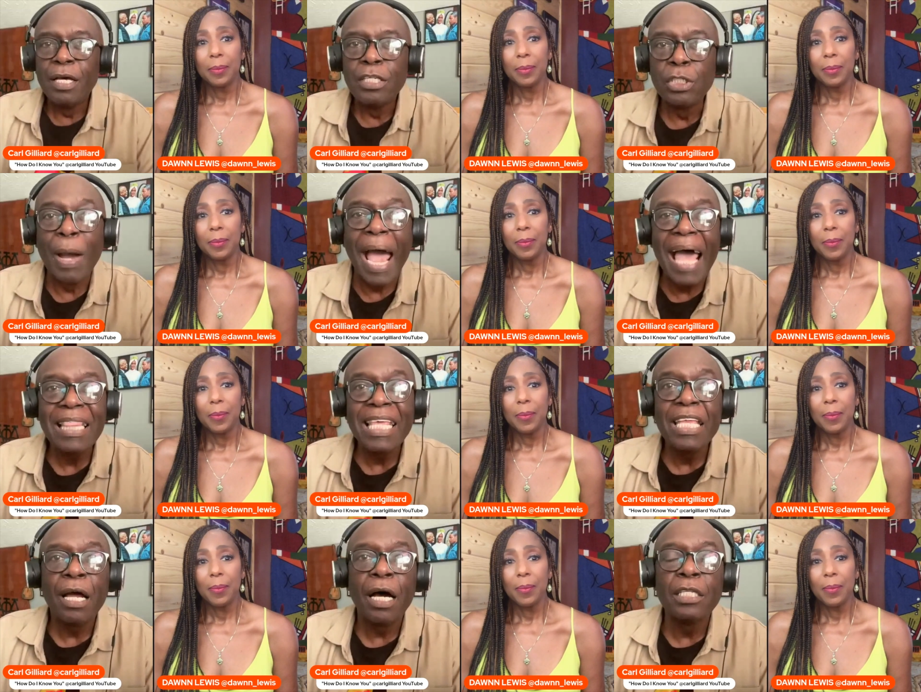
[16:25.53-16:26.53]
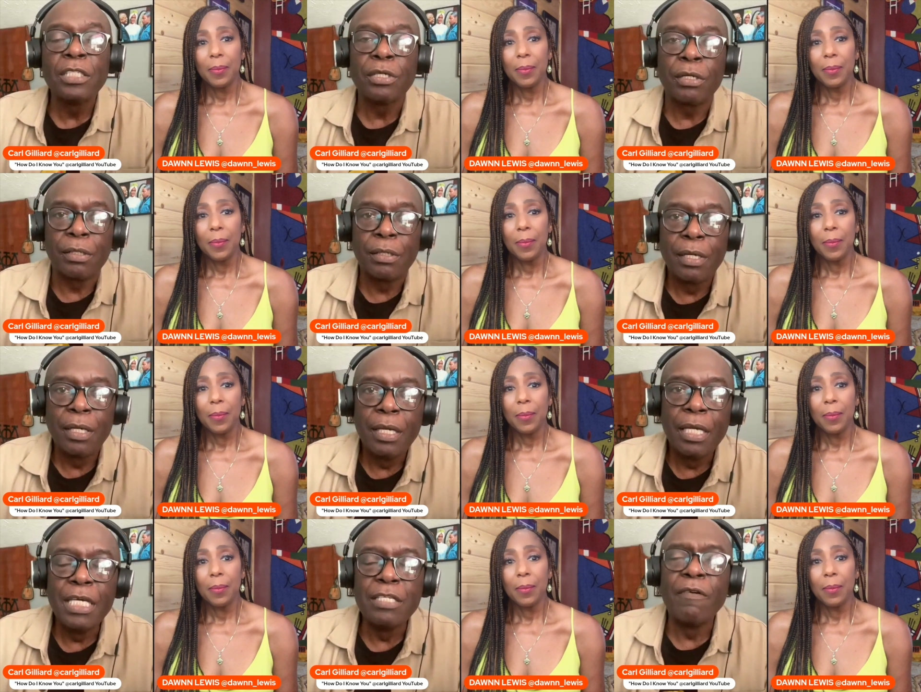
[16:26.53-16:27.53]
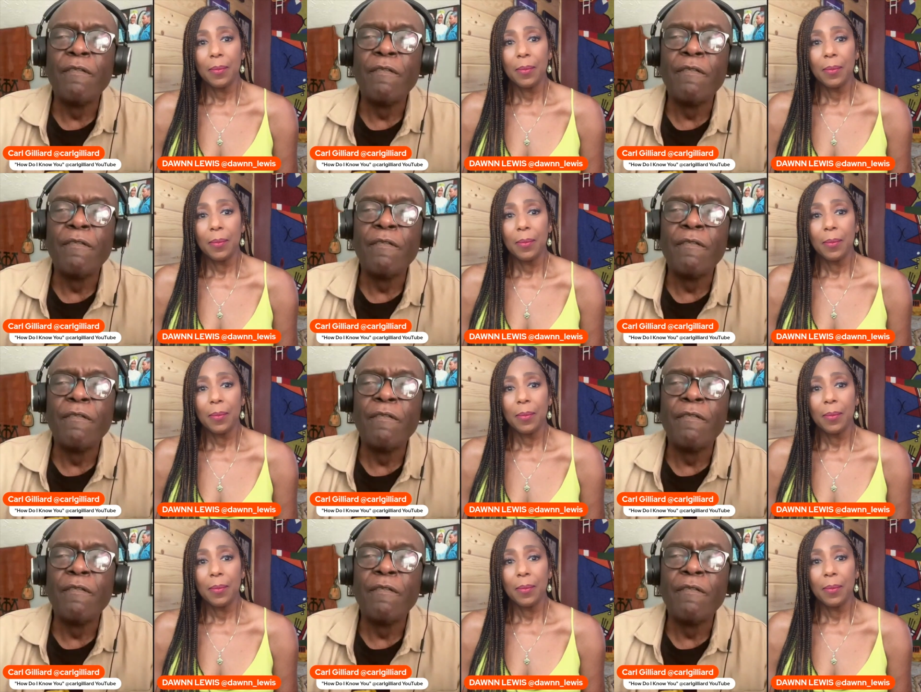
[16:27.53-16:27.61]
Speaker 1: So Atlene Hunter is a